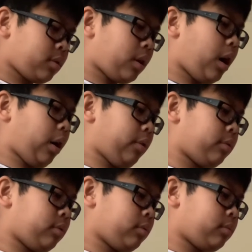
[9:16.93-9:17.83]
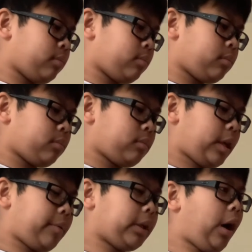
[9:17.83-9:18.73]
Oh,
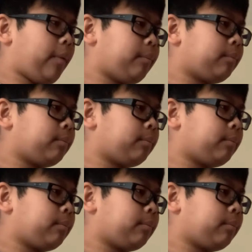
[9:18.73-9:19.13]
that was all.